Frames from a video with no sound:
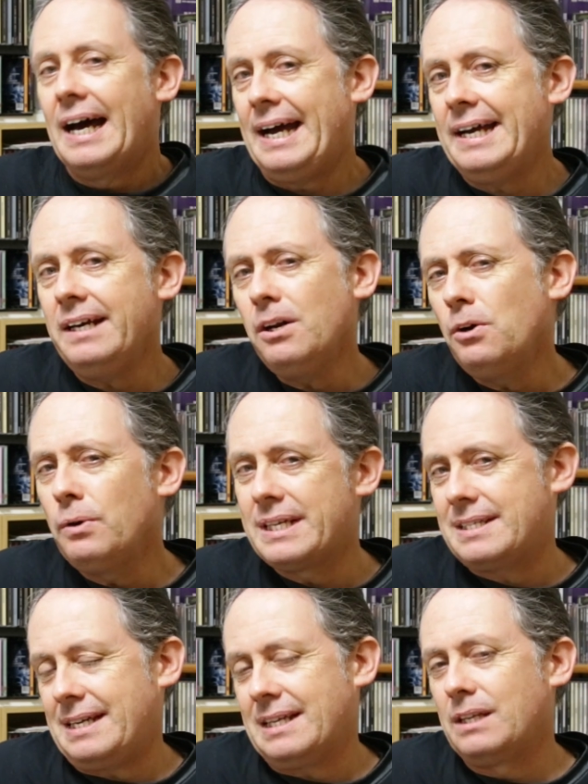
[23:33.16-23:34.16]
I don't know
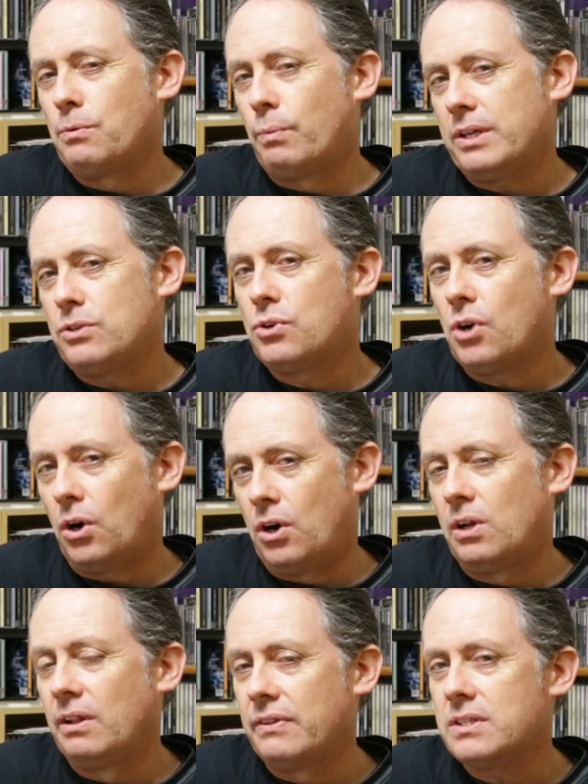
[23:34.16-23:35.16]
exactly what you
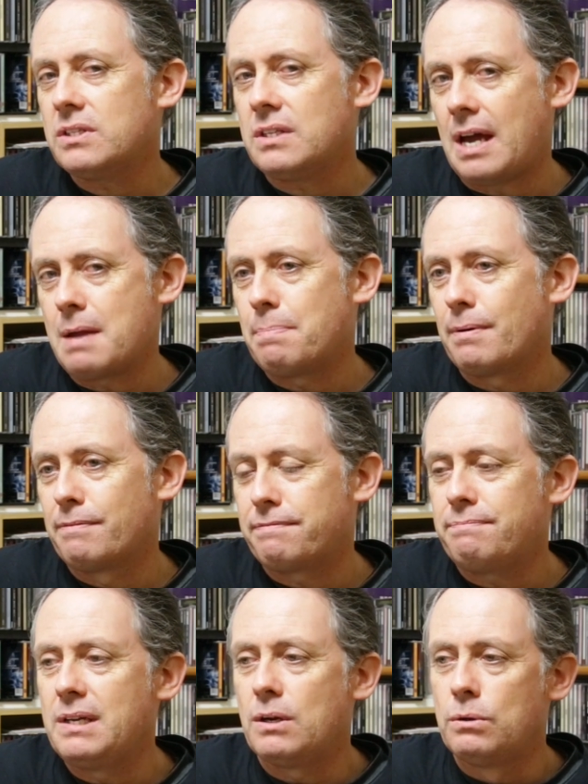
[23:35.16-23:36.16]
call this type of,
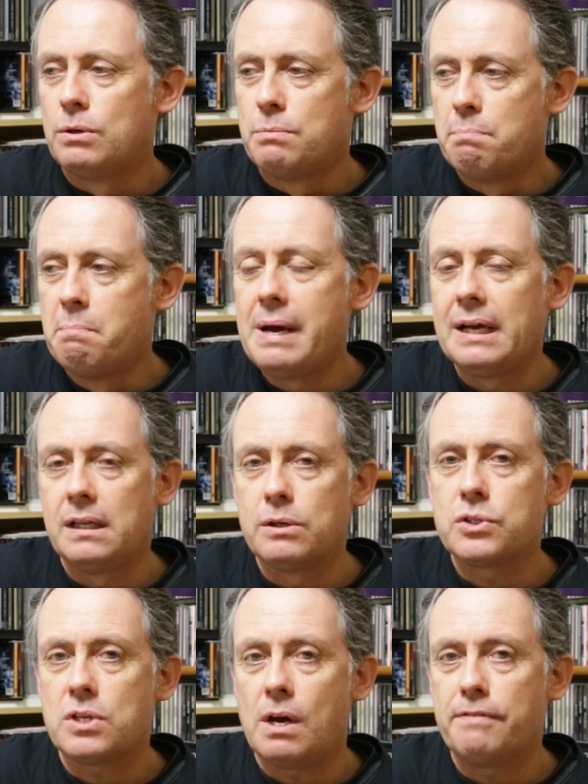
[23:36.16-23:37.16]
you know, mellow
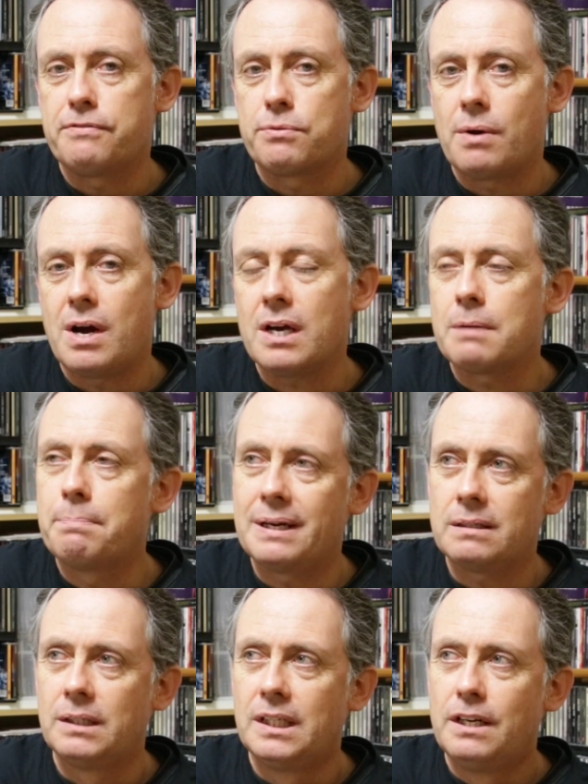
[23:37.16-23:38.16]
soft rock,
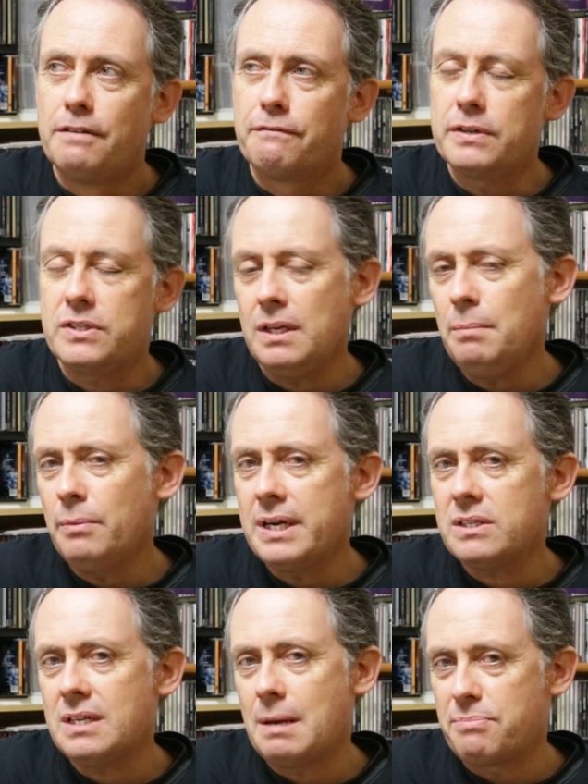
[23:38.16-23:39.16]
but for some
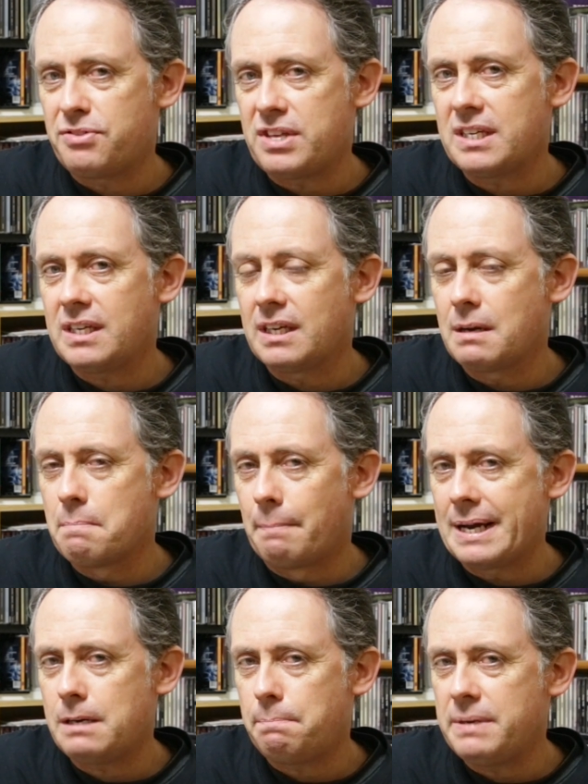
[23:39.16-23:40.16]
reason I'm thinking it
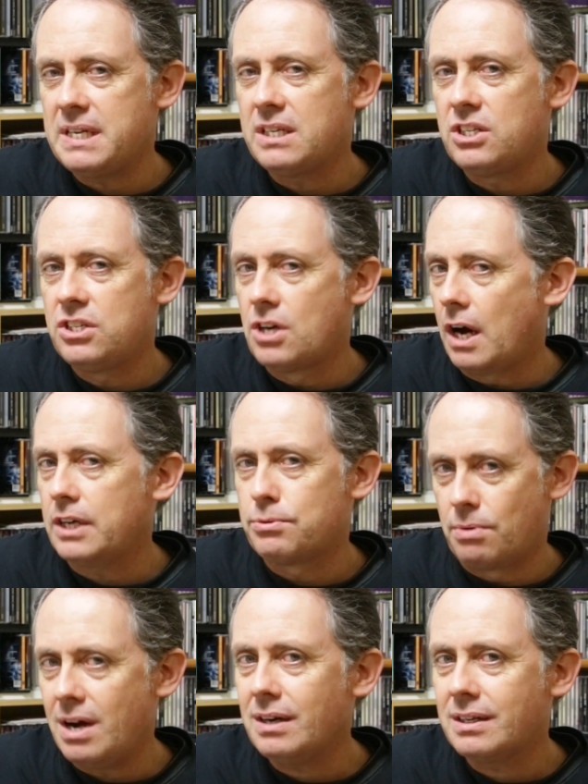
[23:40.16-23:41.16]
might be yacht
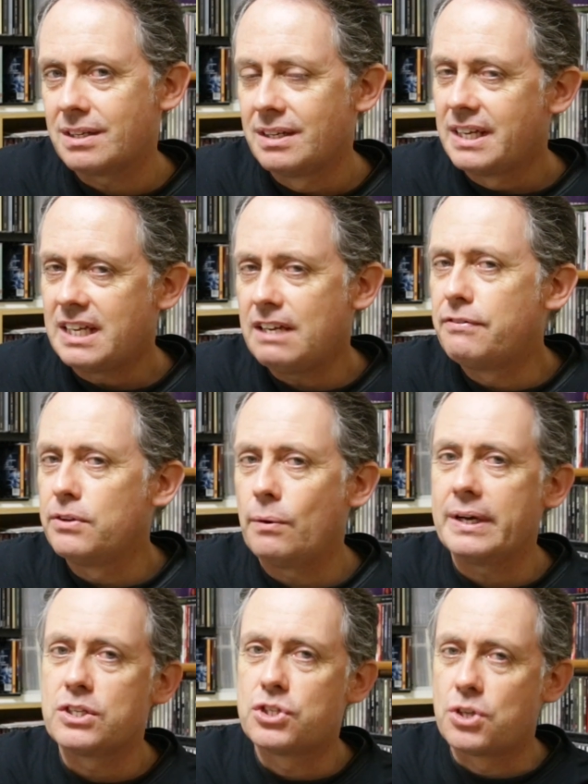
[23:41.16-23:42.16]
rock, even though
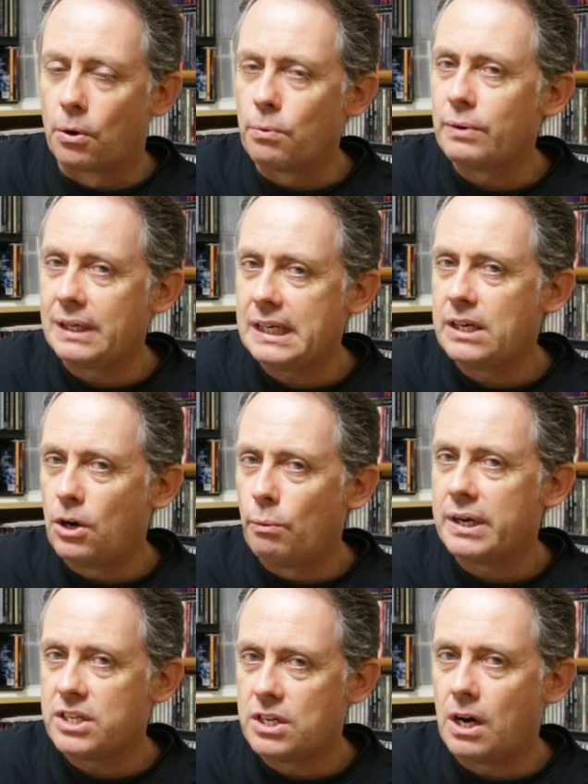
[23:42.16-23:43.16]
I don't really know
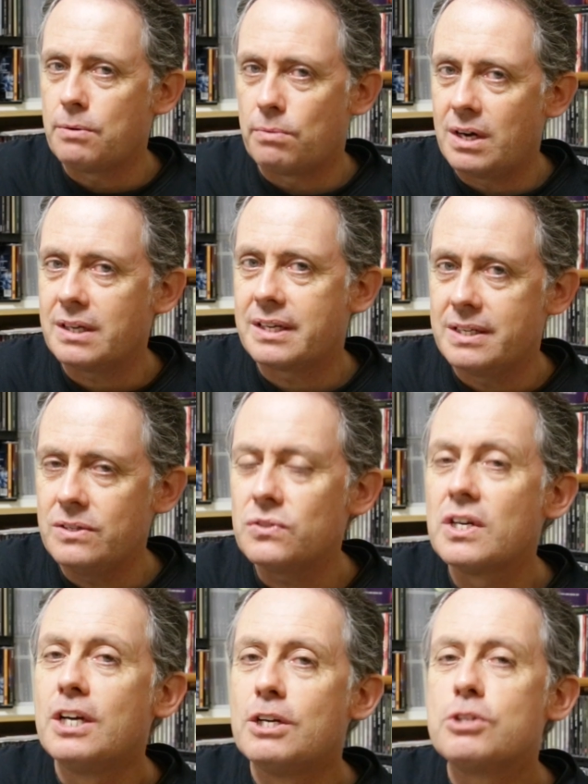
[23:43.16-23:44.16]
what yacht rock
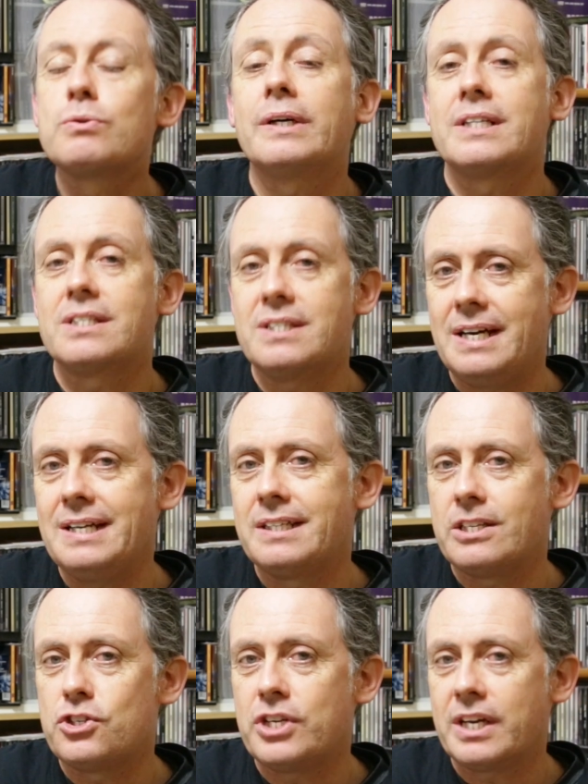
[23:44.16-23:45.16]
is. So I decided
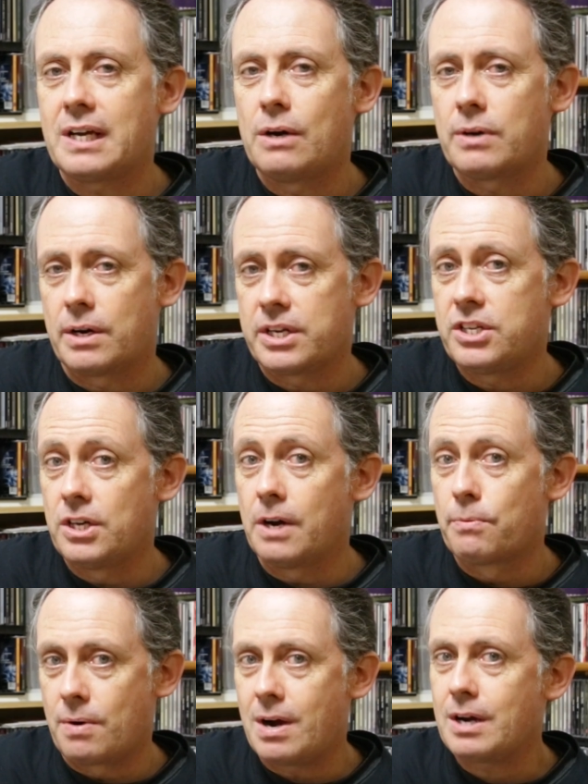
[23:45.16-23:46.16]
to check out our
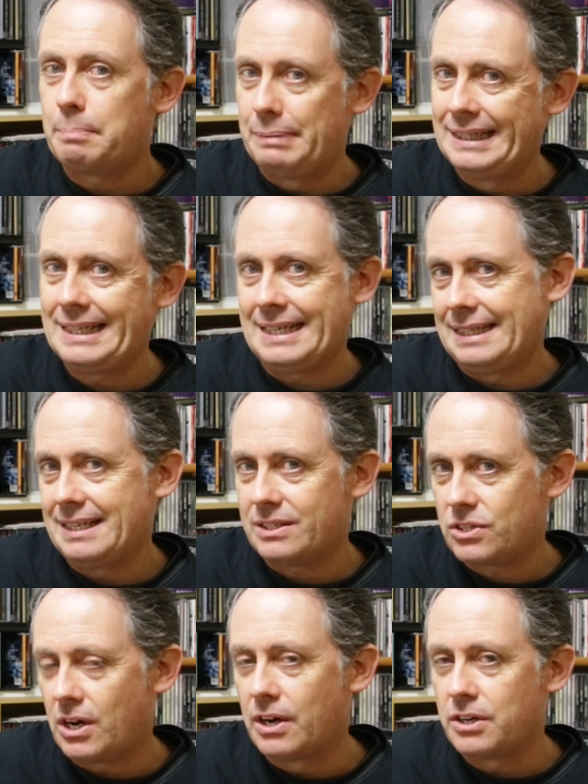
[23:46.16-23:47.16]
yacht rock
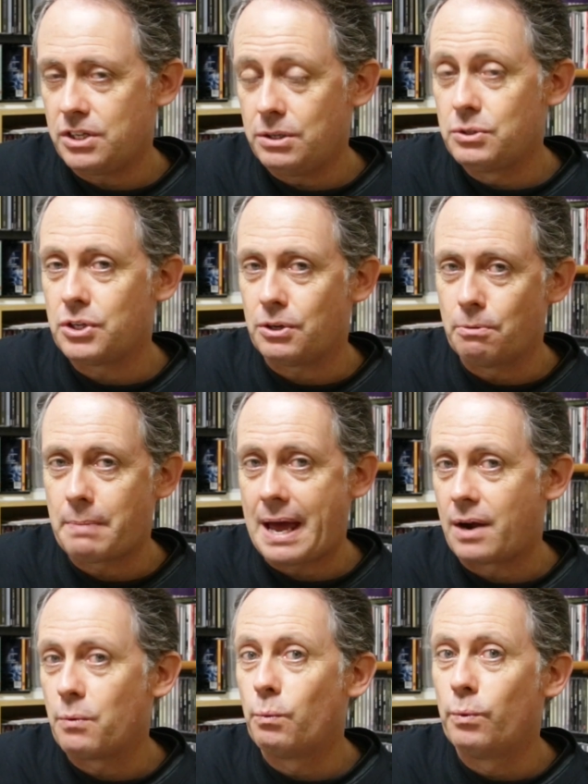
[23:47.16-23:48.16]
playlist on YouTube,
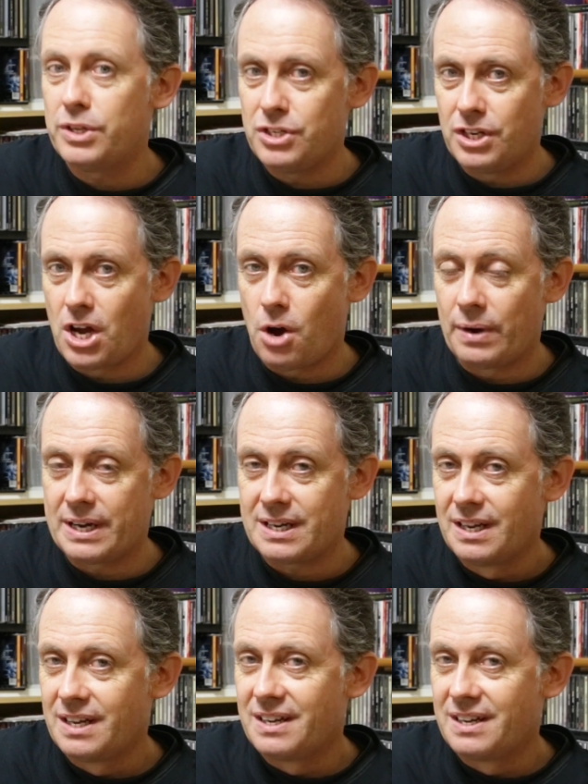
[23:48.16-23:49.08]
and wouldn't you know it,